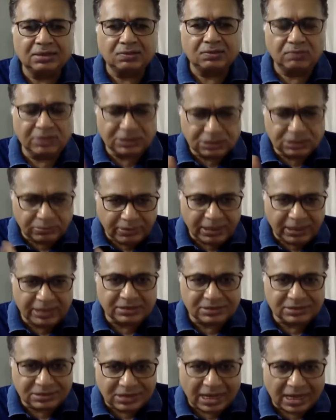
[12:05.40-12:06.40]
it
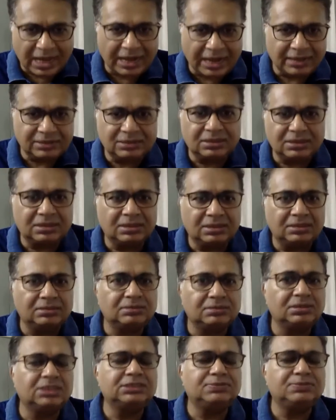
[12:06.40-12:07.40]
means that
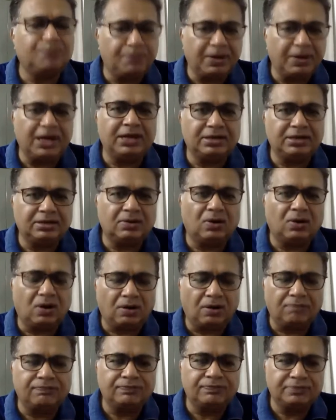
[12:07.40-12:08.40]
the spread
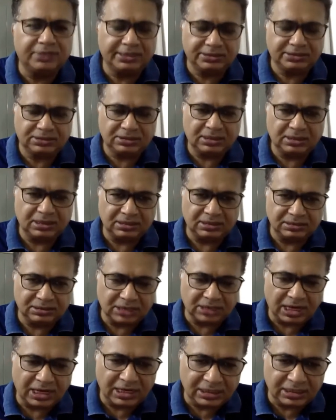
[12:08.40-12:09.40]
of this
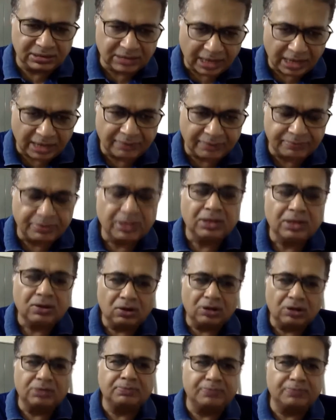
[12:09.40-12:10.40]
Chinese app,
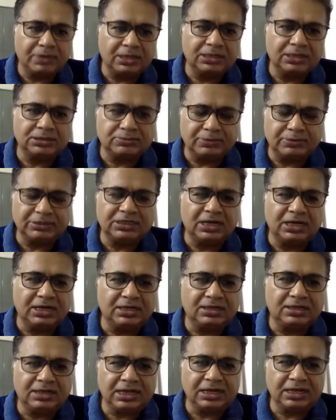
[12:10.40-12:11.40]
or especially
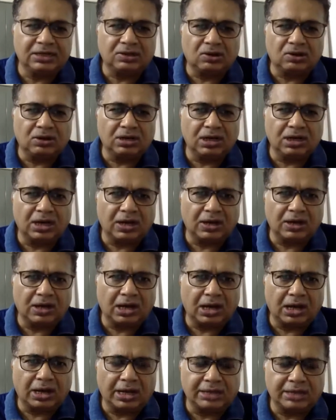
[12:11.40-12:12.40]
TikTok,
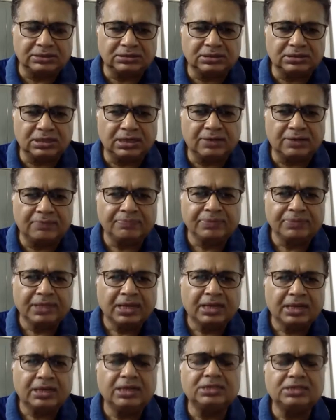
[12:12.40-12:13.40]
has
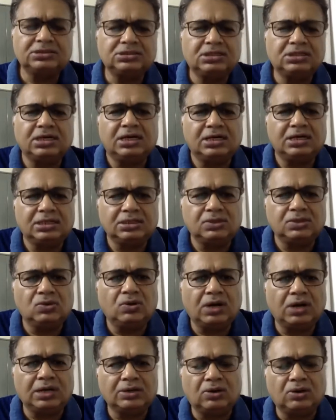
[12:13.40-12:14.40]
reached a nook
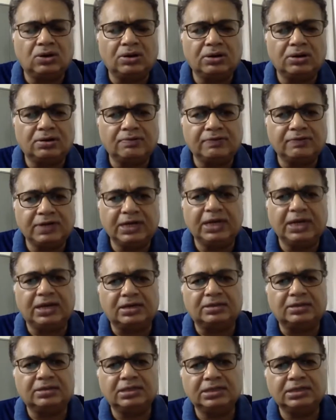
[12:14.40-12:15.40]
corner of India,
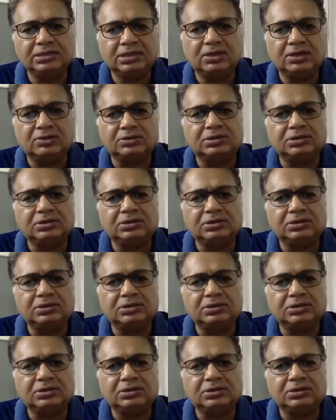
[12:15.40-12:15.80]
is it not?